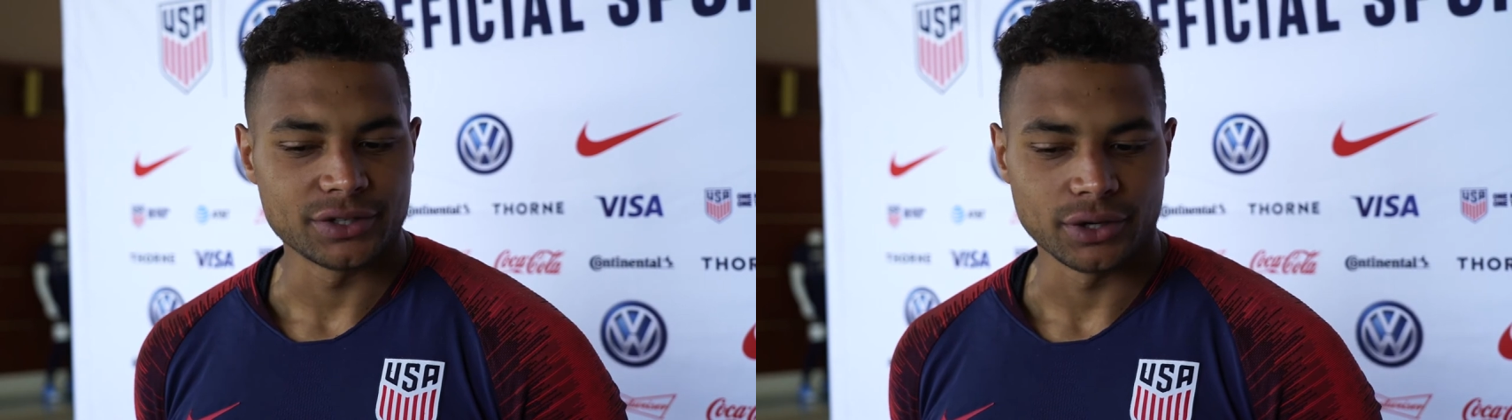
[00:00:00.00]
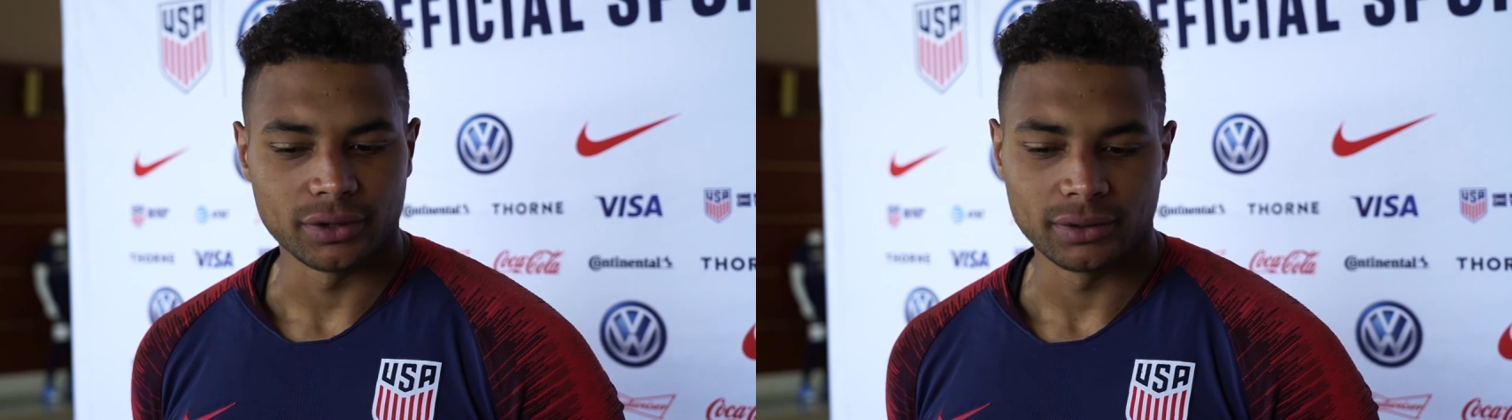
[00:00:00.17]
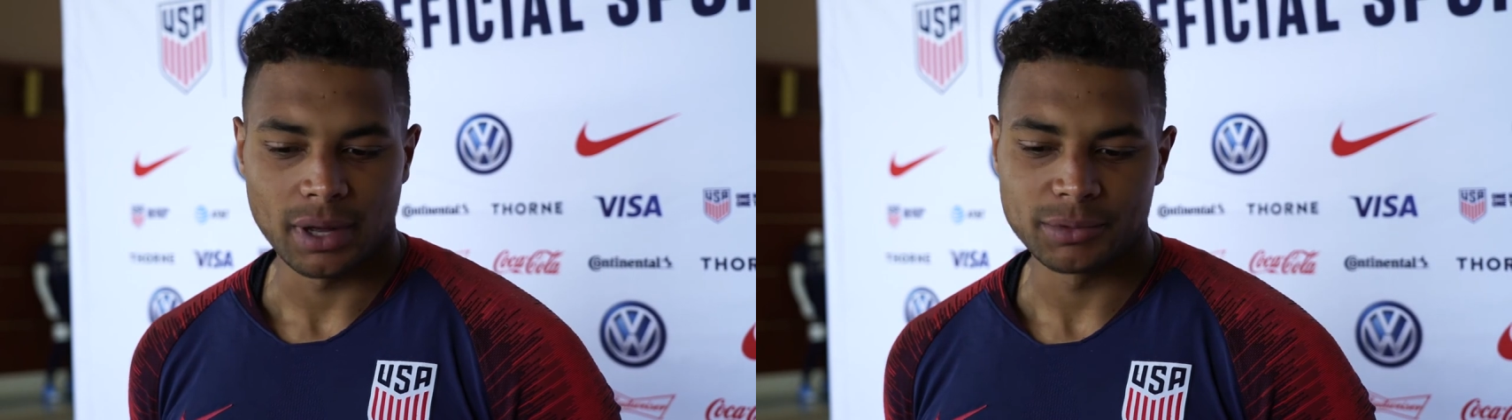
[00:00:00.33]

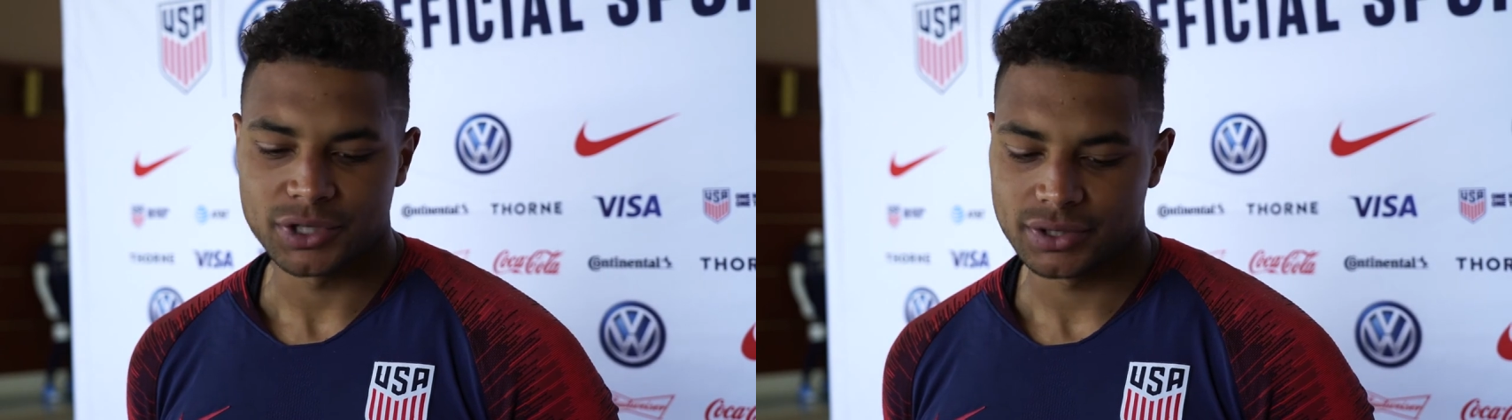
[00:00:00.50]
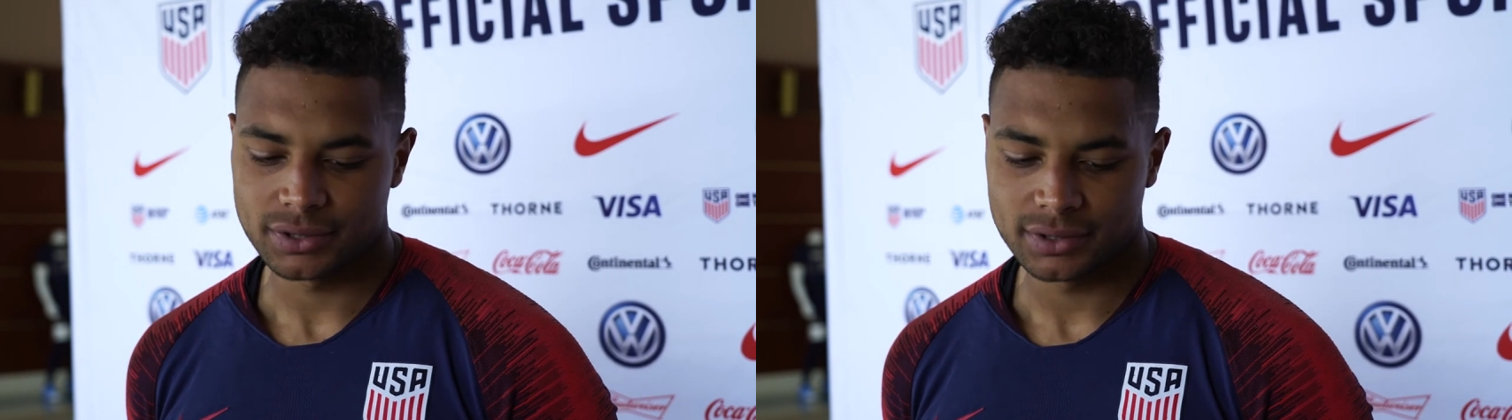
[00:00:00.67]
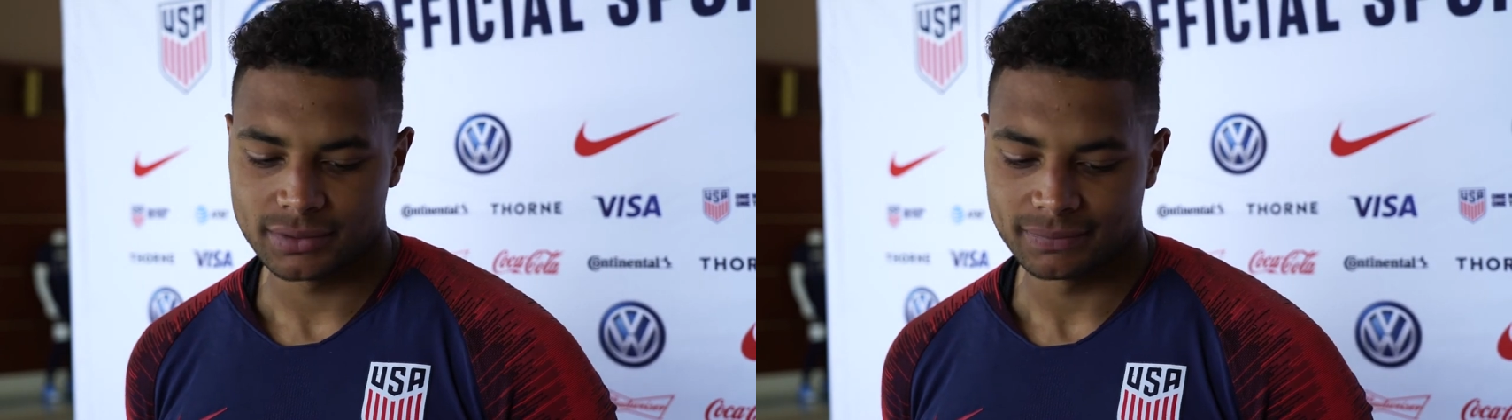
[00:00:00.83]
So I'm
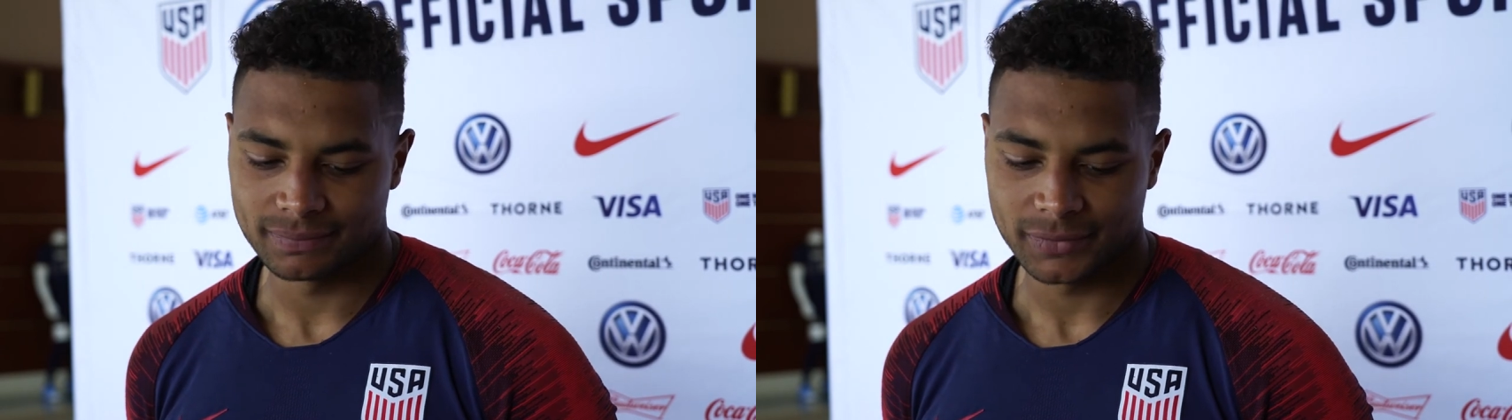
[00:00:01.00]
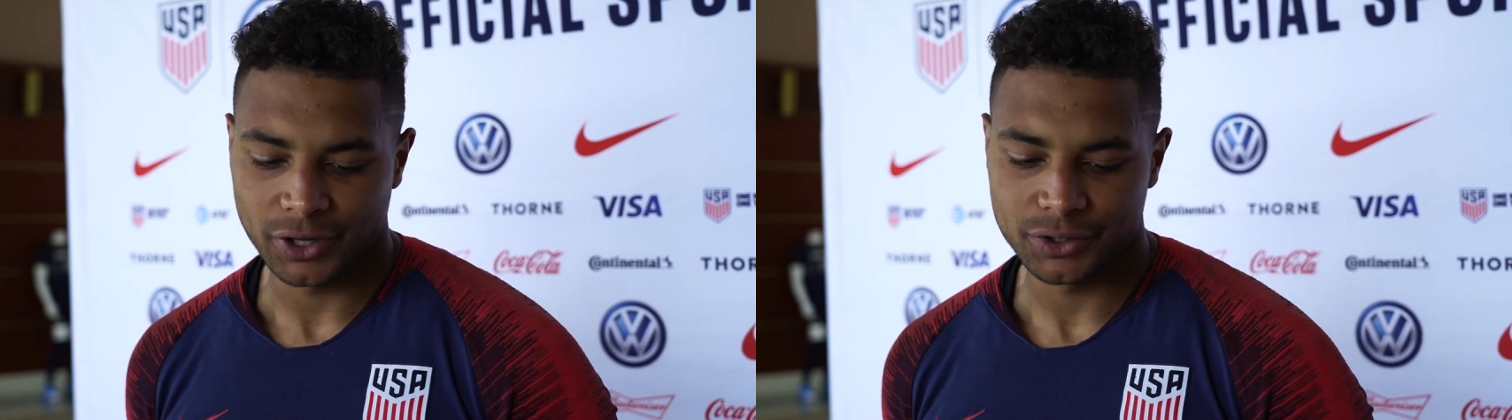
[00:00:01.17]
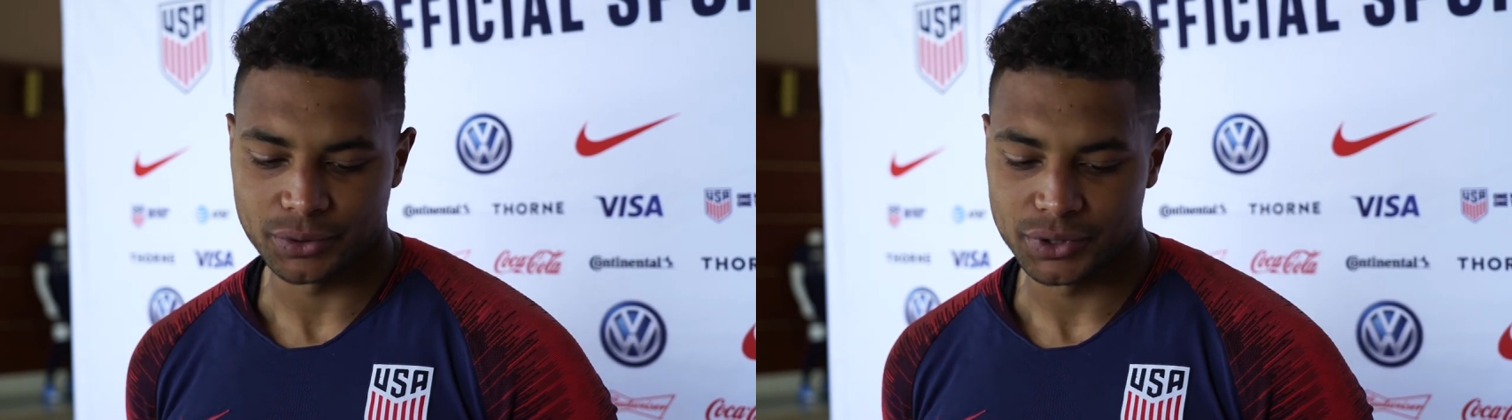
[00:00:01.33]
just
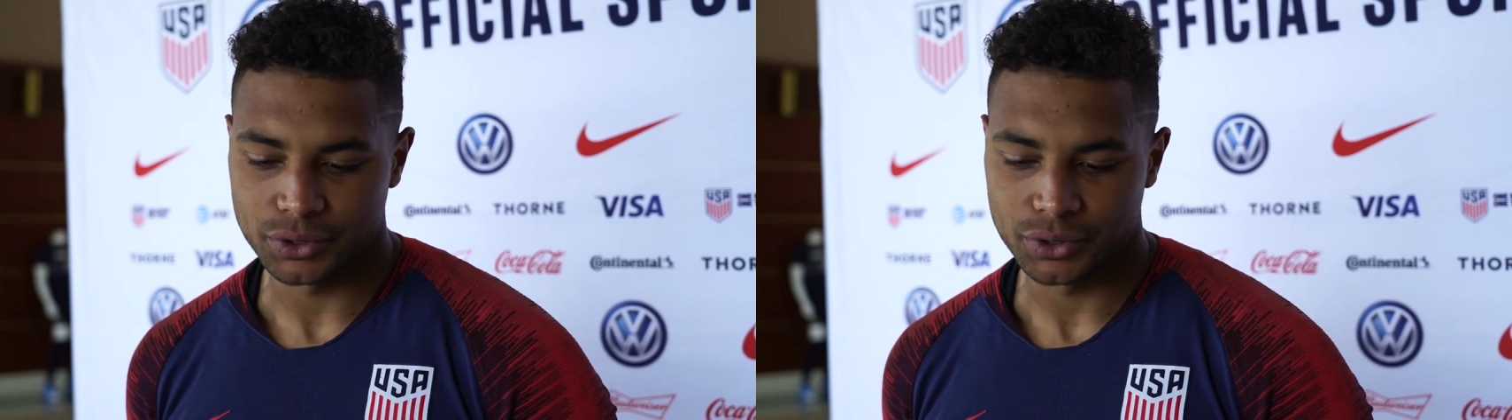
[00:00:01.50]
there to